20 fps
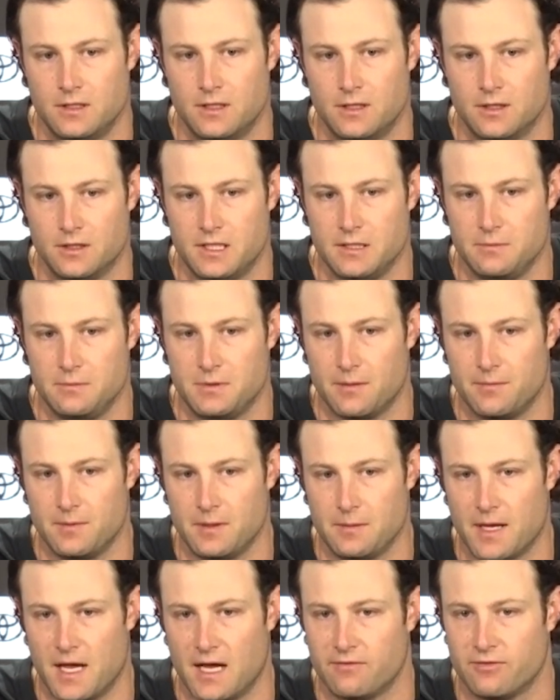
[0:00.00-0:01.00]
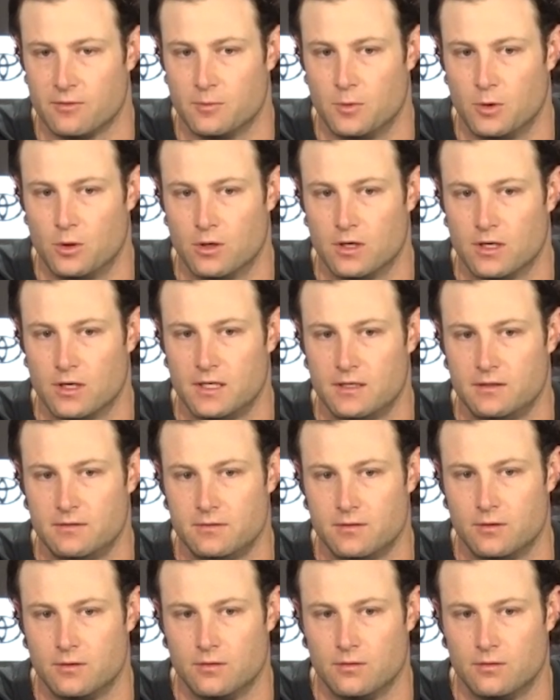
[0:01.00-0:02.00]
keep coming back for more,
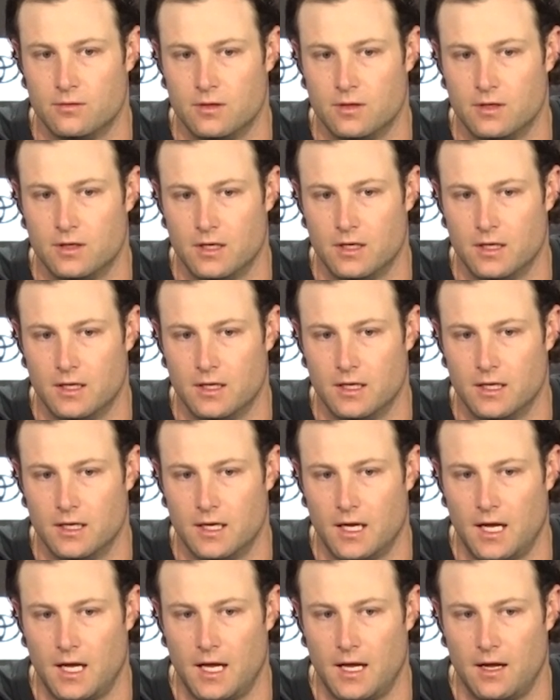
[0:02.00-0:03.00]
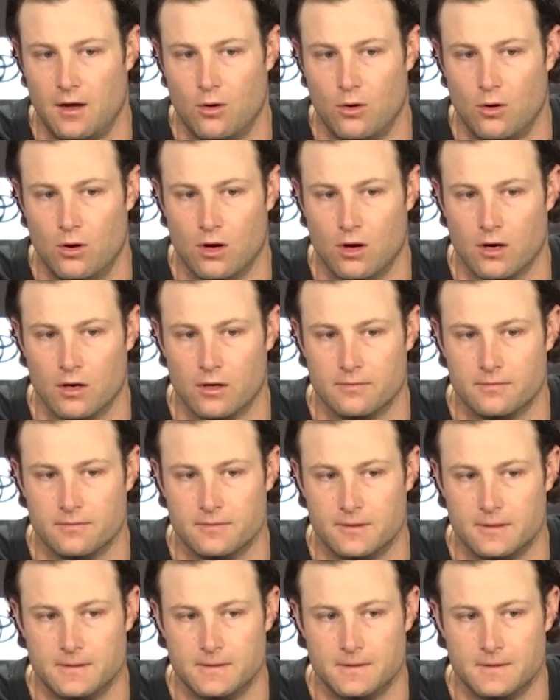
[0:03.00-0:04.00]
or
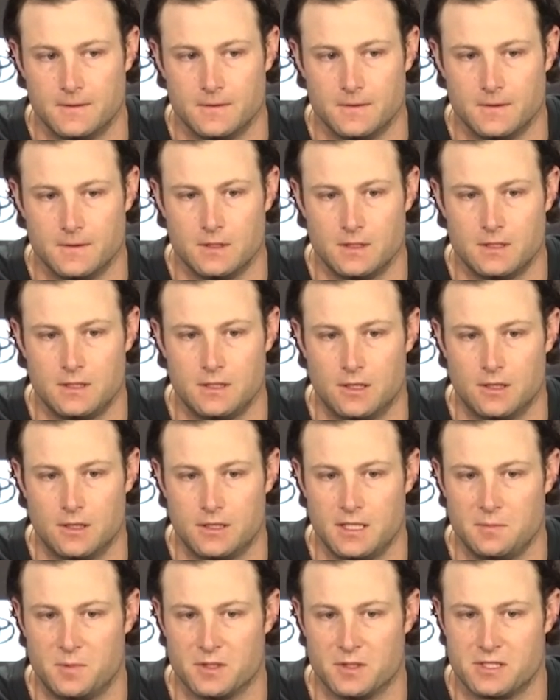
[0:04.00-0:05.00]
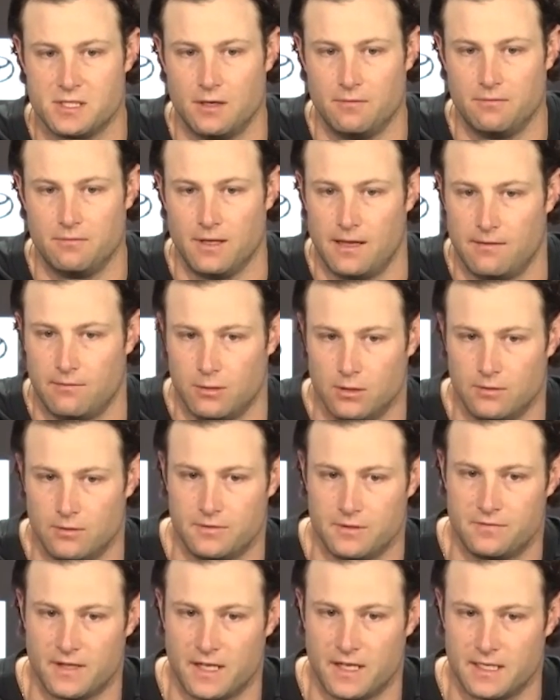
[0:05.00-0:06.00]
keep yourself level if
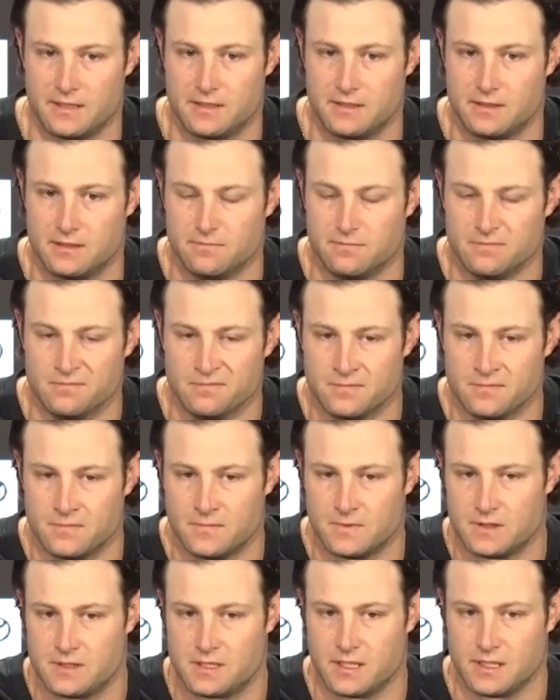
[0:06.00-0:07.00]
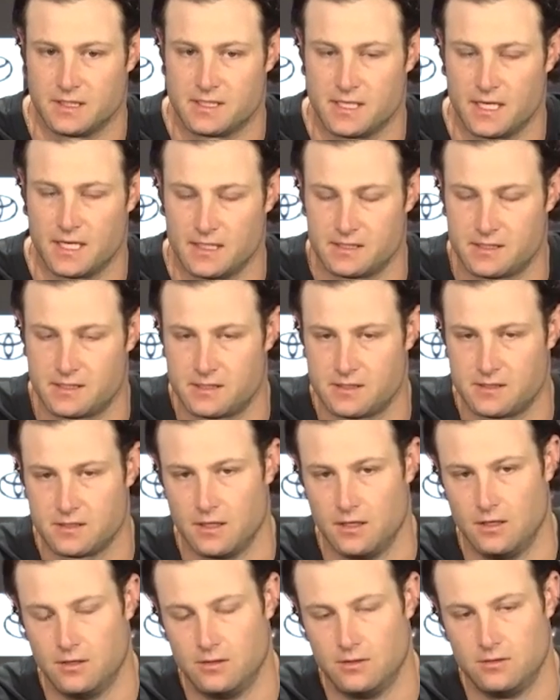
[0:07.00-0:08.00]
you've had success.
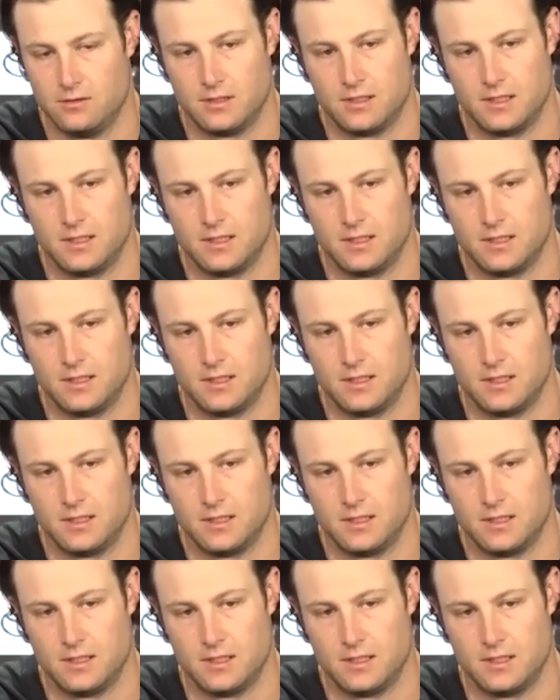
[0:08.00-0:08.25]
So,